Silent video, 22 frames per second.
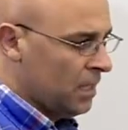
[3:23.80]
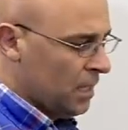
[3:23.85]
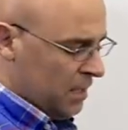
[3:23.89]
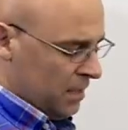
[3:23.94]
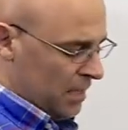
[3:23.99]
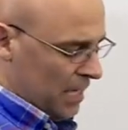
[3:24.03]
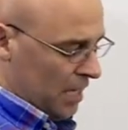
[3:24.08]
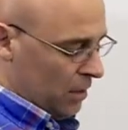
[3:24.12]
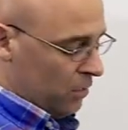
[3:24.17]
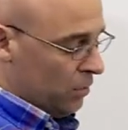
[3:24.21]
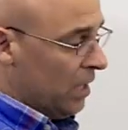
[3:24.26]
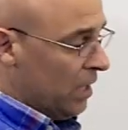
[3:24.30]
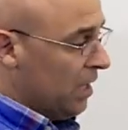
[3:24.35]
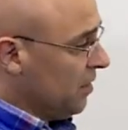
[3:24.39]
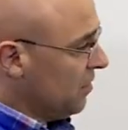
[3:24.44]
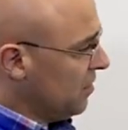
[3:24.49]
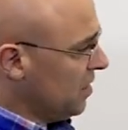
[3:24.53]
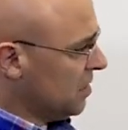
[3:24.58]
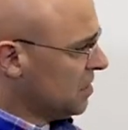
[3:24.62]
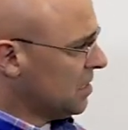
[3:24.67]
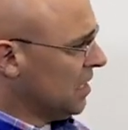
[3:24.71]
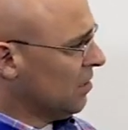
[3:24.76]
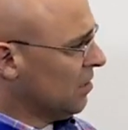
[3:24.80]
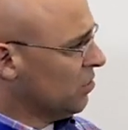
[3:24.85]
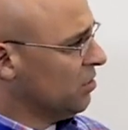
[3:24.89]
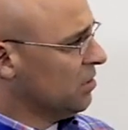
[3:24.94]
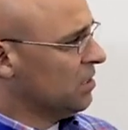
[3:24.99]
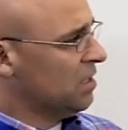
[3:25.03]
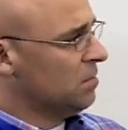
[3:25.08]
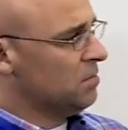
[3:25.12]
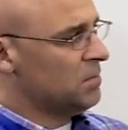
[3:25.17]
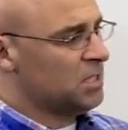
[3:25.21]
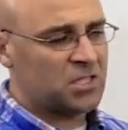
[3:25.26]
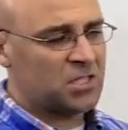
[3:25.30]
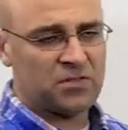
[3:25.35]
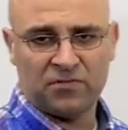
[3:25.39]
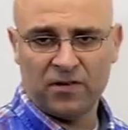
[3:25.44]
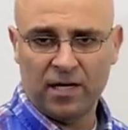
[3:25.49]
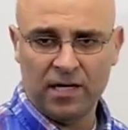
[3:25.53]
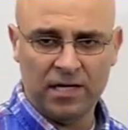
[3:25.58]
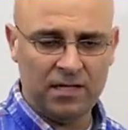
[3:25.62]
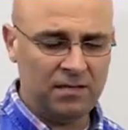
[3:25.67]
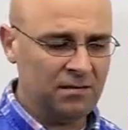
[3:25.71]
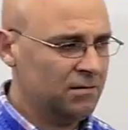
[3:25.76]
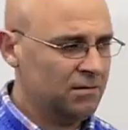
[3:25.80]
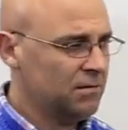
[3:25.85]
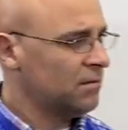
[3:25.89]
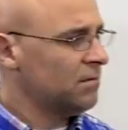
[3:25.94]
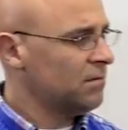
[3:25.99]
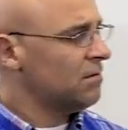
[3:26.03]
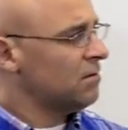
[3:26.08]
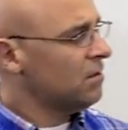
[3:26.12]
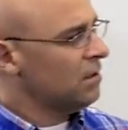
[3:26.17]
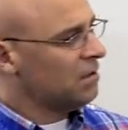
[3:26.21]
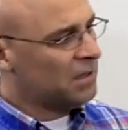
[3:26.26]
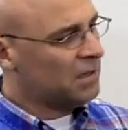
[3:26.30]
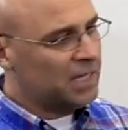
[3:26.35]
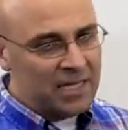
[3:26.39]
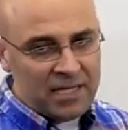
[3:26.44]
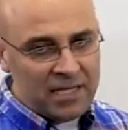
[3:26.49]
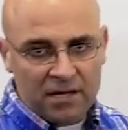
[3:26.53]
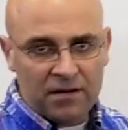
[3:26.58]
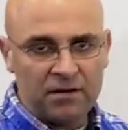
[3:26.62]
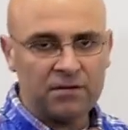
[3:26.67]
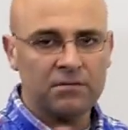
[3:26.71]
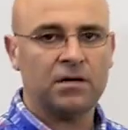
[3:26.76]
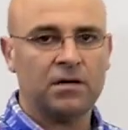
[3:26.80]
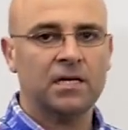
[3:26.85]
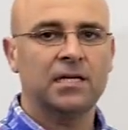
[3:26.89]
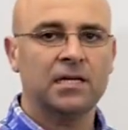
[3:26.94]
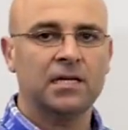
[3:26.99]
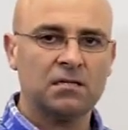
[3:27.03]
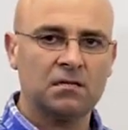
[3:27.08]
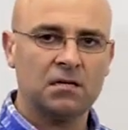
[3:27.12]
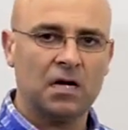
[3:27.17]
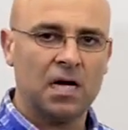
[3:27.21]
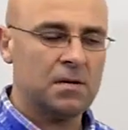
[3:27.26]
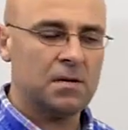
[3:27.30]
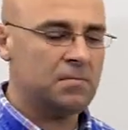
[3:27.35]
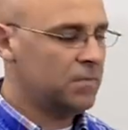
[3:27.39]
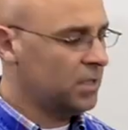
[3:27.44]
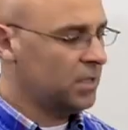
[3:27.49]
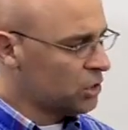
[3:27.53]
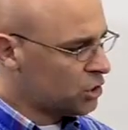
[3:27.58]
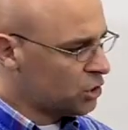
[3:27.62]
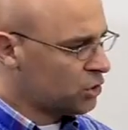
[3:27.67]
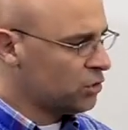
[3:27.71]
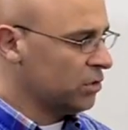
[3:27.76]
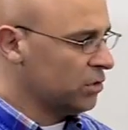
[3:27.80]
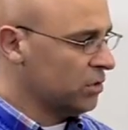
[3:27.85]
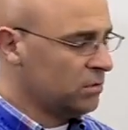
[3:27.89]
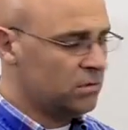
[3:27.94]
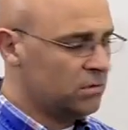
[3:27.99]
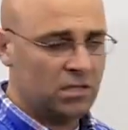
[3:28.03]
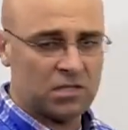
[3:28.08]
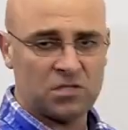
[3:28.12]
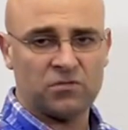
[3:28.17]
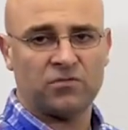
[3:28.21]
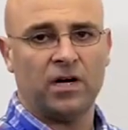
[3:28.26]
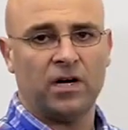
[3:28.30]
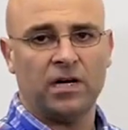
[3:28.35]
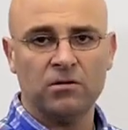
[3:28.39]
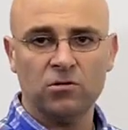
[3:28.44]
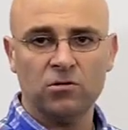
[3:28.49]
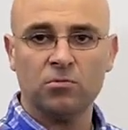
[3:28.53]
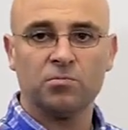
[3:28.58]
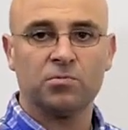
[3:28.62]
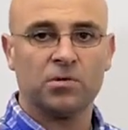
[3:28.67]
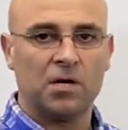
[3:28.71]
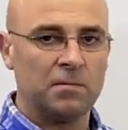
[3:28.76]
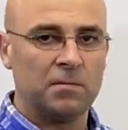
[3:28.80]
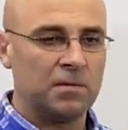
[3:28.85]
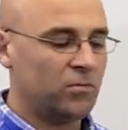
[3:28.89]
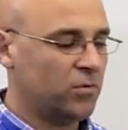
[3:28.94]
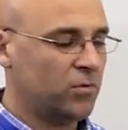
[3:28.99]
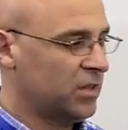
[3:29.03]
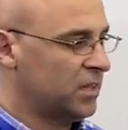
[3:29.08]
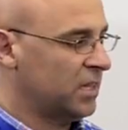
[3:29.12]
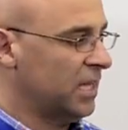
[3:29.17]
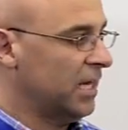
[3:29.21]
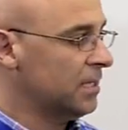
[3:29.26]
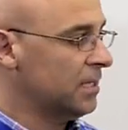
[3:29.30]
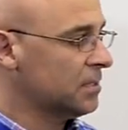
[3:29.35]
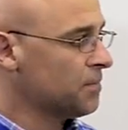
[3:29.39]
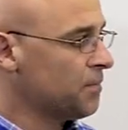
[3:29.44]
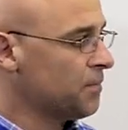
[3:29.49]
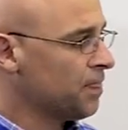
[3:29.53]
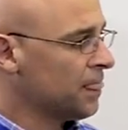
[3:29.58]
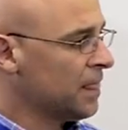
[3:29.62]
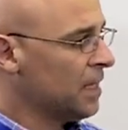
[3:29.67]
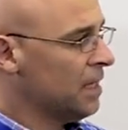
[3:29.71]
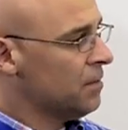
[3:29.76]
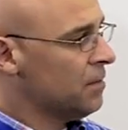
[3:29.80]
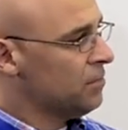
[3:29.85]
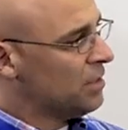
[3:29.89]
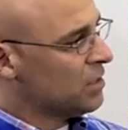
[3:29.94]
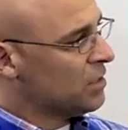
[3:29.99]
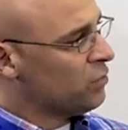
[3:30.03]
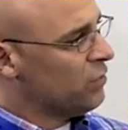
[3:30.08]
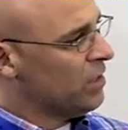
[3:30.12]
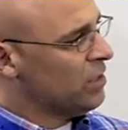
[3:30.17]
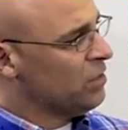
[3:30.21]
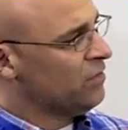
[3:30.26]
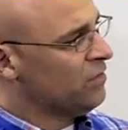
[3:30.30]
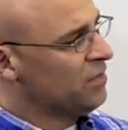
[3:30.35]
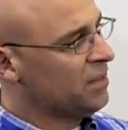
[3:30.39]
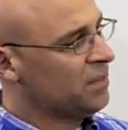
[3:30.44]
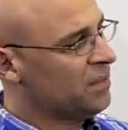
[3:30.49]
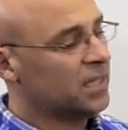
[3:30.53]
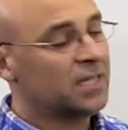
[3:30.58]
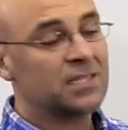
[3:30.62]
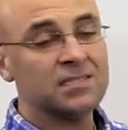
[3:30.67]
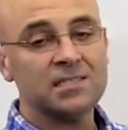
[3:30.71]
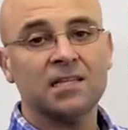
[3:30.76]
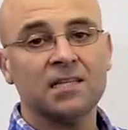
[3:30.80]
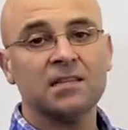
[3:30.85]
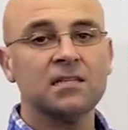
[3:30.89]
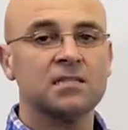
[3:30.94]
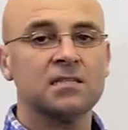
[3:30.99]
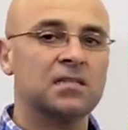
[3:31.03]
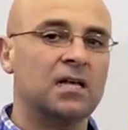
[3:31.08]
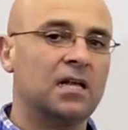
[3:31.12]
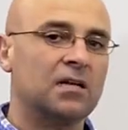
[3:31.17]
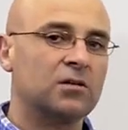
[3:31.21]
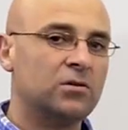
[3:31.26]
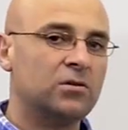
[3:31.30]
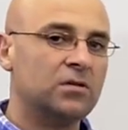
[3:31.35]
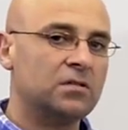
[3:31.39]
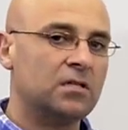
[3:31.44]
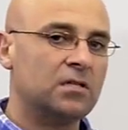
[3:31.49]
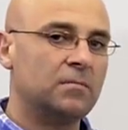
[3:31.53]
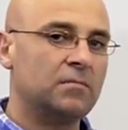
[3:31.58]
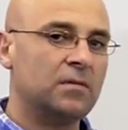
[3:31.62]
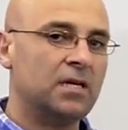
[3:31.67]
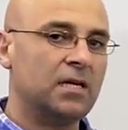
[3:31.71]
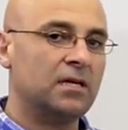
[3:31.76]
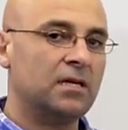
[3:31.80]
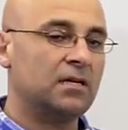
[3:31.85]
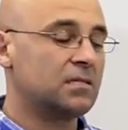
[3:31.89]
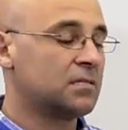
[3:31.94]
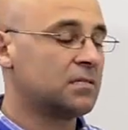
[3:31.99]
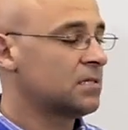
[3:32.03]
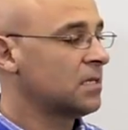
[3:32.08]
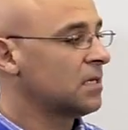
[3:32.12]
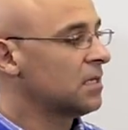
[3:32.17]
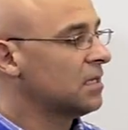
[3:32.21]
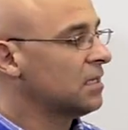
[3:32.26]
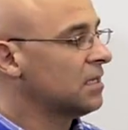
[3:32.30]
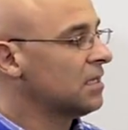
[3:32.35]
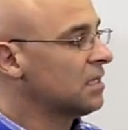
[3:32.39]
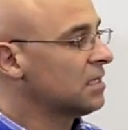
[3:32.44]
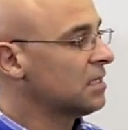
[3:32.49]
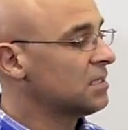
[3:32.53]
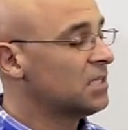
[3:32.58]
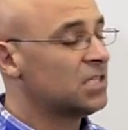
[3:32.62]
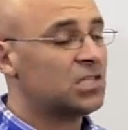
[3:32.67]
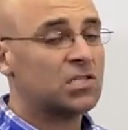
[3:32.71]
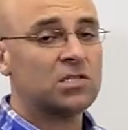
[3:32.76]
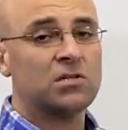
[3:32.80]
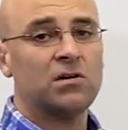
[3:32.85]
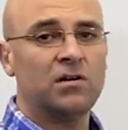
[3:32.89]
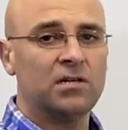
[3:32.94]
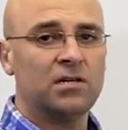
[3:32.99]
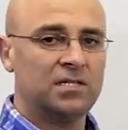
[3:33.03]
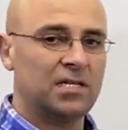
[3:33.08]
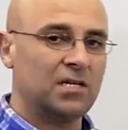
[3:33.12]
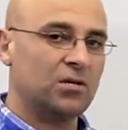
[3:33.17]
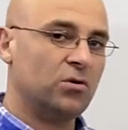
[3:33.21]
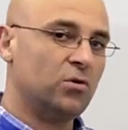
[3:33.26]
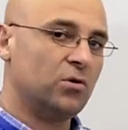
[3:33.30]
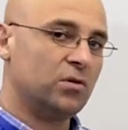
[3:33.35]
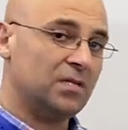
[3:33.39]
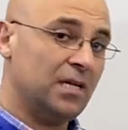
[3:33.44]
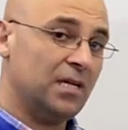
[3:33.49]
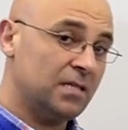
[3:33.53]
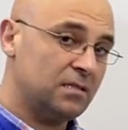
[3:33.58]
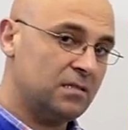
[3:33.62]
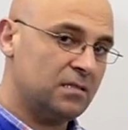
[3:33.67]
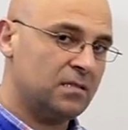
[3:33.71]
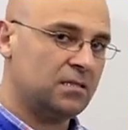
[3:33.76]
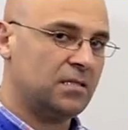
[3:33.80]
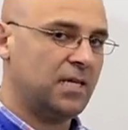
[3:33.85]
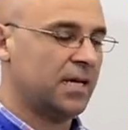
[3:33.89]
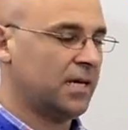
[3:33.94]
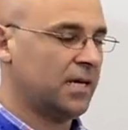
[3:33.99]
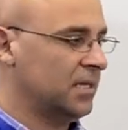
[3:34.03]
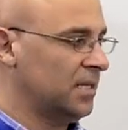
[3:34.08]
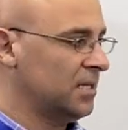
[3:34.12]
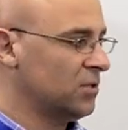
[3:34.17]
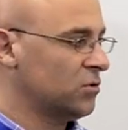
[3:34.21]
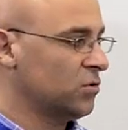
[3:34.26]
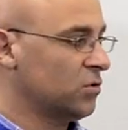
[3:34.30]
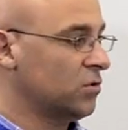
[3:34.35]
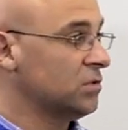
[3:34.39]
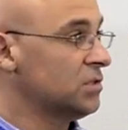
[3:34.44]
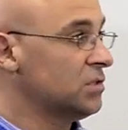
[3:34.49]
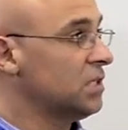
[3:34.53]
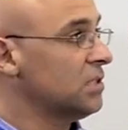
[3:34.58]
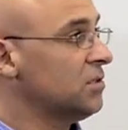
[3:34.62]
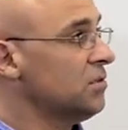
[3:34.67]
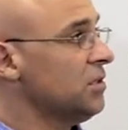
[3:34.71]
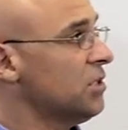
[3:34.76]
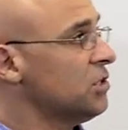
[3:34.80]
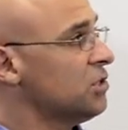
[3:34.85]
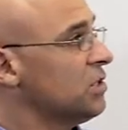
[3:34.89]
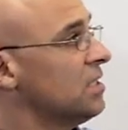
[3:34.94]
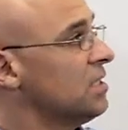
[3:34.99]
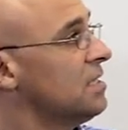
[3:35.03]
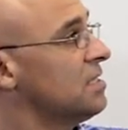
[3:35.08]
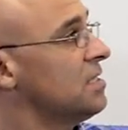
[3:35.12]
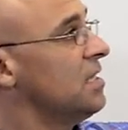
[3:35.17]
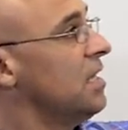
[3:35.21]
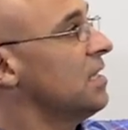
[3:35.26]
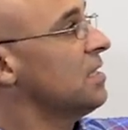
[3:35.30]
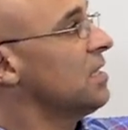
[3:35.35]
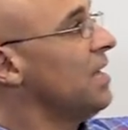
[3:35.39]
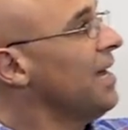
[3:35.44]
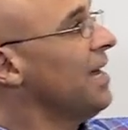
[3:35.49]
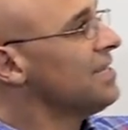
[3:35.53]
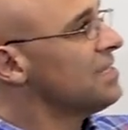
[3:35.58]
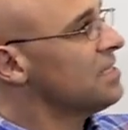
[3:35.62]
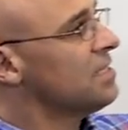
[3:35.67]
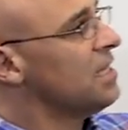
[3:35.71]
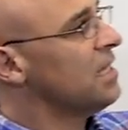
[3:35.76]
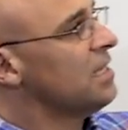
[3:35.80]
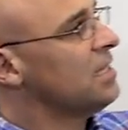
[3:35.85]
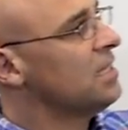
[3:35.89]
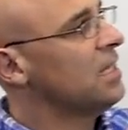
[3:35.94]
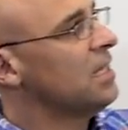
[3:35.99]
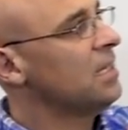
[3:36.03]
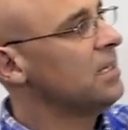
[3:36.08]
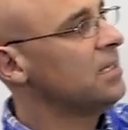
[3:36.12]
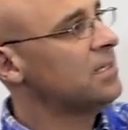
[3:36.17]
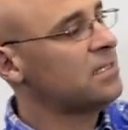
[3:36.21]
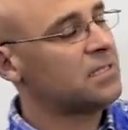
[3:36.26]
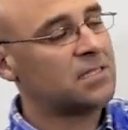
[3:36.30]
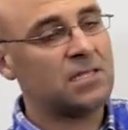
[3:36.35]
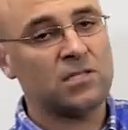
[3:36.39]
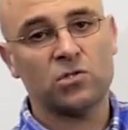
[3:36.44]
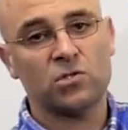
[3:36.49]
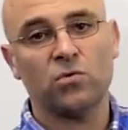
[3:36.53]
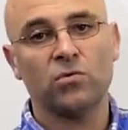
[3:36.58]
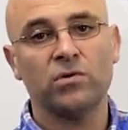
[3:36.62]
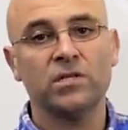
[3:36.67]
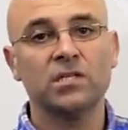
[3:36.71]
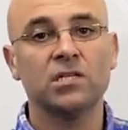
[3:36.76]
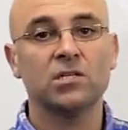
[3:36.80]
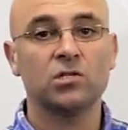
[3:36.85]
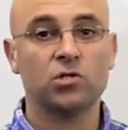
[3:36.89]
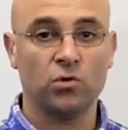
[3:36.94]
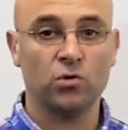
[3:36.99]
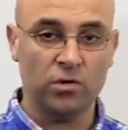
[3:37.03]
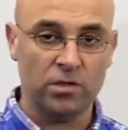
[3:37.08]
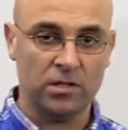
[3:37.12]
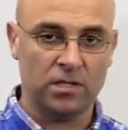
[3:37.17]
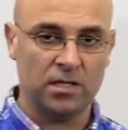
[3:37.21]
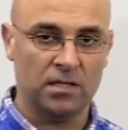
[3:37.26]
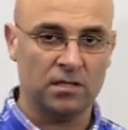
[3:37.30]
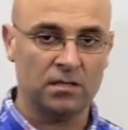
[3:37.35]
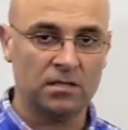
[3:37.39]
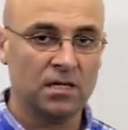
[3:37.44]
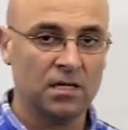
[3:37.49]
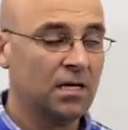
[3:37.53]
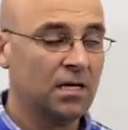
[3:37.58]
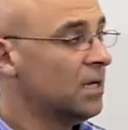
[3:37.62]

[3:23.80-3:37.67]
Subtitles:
Now, this algorithm is fine. Linear running time is good, is fine, no problem with that. But one of the things that this algorithm is discarding or not taken into consideration is that I said the list is already sorted.